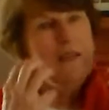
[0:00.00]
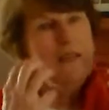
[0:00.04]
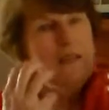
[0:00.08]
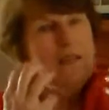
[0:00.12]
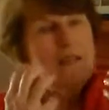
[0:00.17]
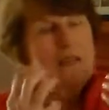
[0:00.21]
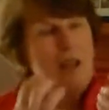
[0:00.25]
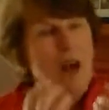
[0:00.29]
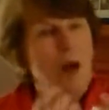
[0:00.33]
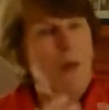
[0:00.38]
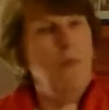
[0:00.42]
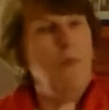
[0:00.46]

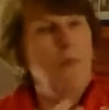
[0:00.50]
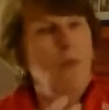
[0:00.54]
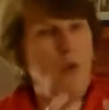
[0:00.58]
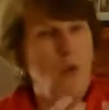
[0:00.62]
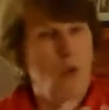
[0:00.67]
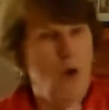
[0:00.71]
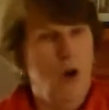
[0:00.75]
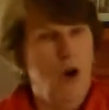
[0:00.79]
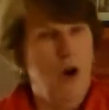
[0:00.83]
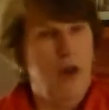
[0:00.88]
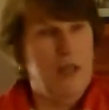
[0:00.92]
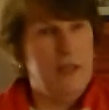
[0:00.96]

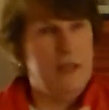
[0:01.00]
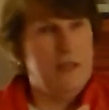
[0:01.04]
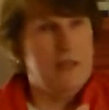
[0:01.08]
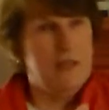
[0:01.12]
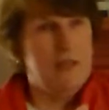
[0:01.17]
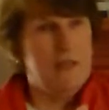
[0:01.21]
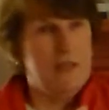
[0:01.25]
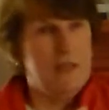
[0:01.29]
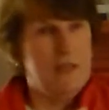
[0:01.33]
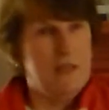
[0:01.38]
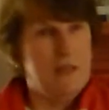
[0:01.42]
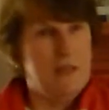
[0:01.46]

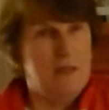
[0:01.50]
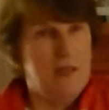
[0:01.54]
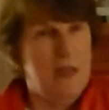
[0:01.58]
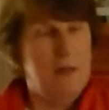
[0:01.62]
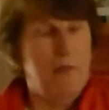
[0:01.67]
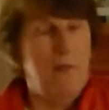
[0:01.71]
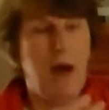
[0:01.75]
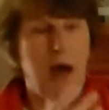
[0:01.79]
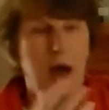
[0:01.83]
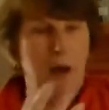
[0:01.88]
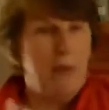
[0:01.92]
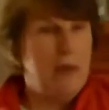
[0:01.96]
someone's,
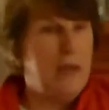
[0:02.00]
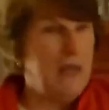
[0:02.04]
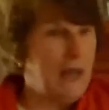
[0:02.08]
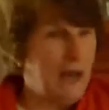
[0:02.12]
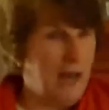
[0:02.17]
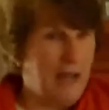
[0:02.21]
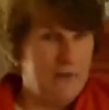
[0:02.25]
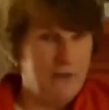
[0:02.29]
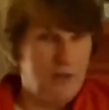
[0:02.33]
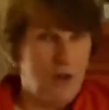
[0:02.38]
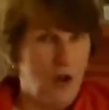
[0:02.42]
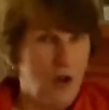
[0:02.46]
and Bobby
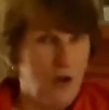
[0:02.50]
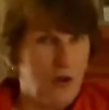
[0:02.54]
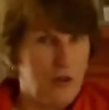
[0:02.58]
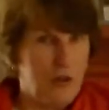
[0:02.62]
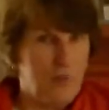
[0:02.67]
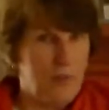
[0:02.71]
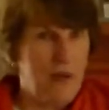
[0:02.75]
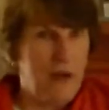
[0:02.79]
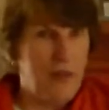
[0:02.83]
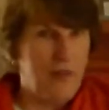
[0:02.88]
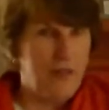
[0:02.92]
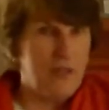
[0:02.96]
and I
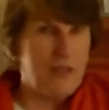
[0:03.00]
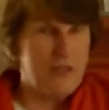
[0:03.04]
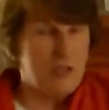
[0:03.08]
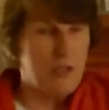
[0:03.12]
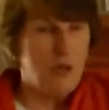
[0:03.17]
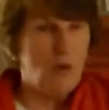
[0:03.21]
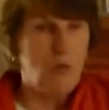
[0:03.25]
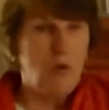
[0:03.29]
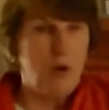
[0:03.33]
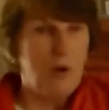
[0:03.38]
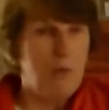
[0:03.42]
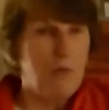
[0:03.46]
talked about this
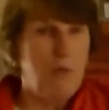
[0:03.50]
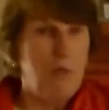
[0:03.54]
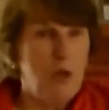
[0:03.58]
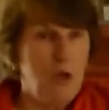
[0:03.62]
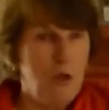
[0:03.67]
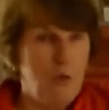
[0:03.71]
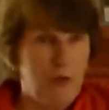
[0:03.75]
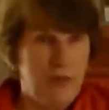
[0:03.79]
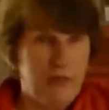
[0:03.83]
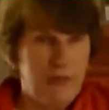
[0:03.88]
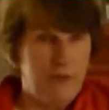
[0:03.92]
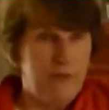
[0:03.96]
till we're
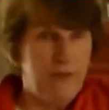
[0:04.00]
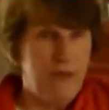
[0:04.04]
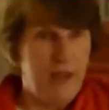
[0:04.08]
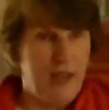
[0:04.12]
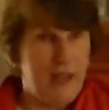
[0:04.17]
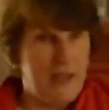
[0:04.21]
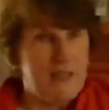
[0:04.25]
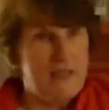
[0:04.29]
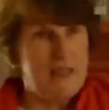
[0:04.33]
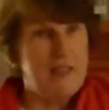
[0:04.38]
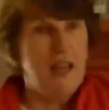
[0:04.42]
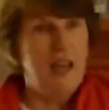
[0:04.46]
blue in the
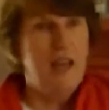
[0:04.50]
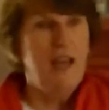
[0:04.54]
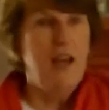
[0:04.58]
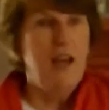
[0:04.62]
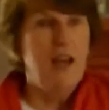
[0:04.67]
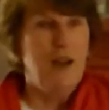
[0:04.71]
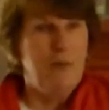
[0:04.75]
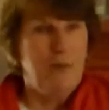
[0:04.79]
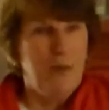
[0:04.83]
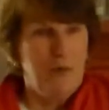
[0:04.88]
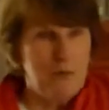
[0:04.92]
face